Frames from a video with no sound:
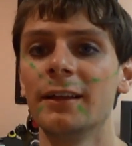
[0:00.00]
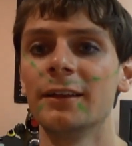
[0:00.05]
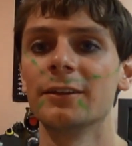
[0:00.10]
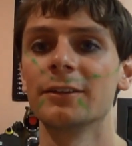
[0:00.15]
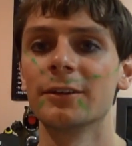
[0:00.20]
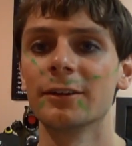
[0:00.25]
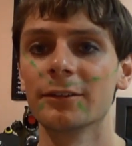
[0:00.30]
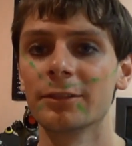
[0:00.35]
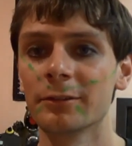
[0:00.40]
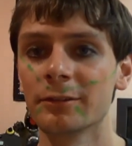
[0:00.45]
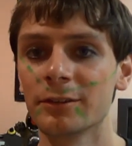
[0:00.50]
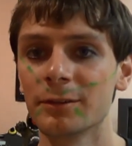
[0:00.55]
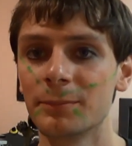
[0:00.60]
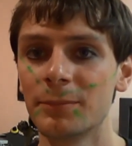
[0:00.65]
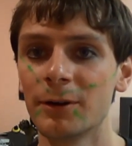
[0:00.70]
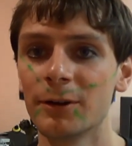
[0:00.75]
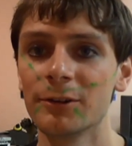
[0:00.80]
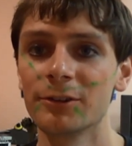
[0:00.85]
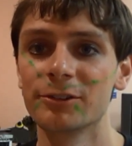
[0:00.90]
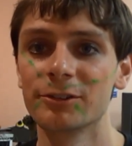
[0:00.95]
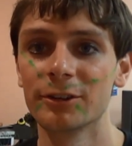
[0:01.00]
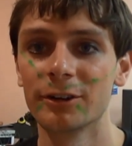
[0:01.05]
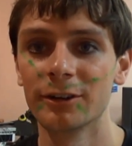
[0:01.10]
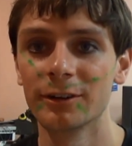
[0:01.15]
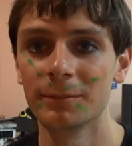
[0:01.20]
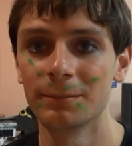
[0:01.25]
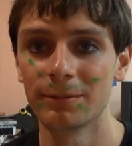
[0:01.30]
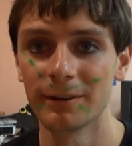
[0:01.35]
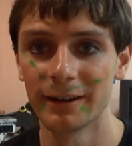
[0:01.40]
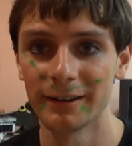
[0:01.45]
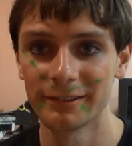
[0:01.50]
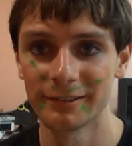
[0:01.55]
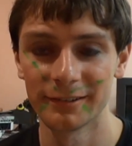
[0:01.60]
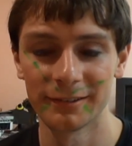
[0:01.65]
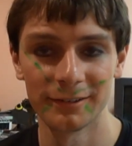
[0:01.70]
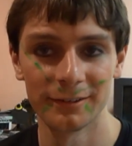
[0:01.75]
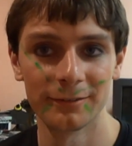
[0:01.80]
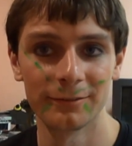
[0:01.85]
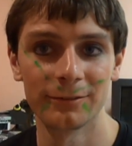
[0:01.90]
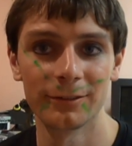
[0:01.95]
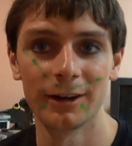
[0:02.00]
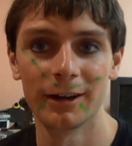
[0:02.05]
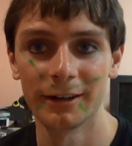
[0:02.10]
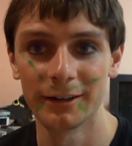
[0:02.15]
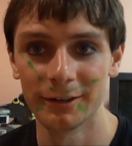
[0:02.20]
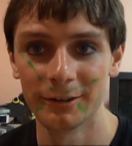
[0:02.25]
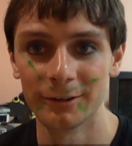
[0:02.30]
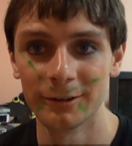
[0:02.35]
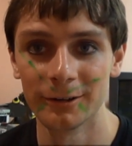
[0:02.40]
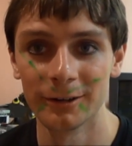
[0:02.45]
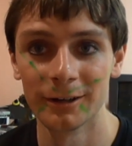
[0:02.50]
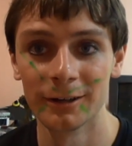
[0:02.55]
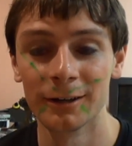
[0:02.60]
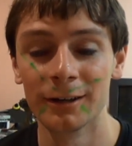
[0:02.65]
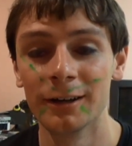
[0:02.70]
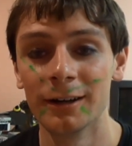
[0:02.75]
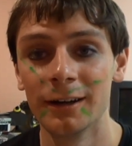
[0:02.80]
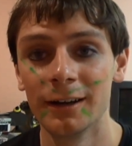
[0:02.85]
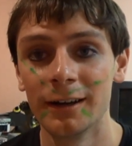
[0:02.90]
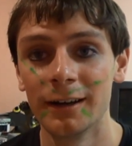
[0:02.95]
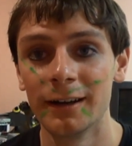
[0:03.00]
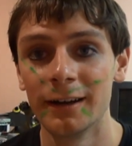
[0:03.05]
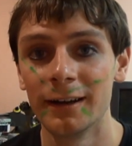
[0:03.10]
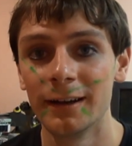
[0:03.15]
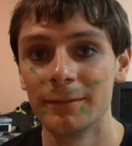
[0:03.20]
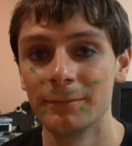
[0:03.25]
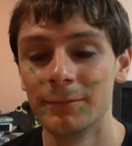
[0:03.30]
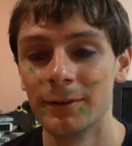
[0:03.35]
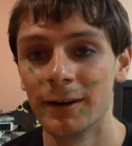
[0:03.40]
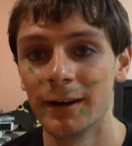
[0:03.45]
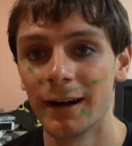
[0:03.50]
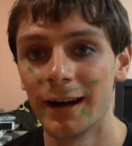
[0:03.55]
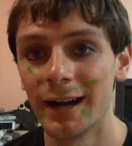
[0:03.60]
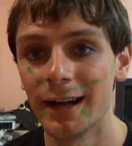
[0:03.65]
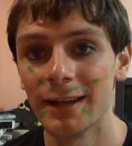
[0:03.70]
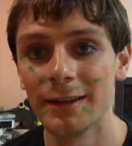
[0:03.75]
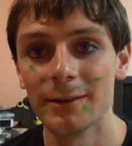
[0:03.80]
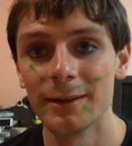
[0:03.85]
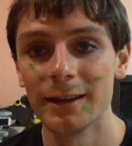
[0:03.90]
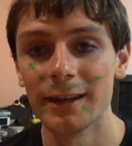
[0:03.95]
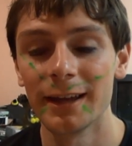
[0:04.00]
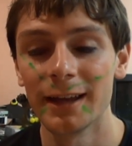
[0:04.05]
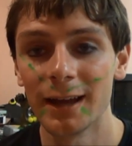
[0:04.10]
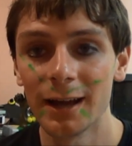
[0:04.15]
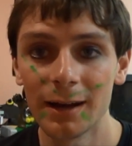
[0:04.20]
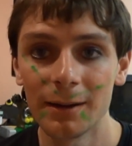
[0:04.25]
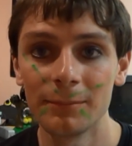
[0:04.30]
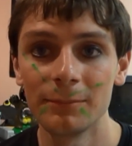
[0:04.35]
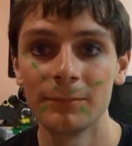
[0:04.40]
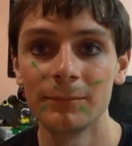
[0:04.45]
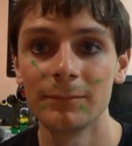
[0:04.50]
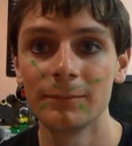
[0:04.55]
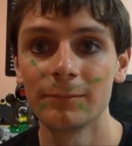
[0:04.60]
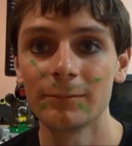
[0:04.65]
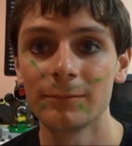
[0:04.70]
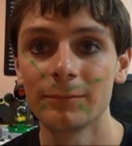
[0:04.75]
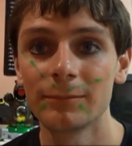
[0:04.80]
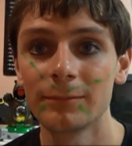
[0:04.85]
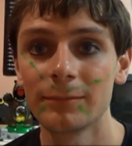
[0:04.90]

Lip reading: to go through the post-show depression of Rocky Horror. But I am...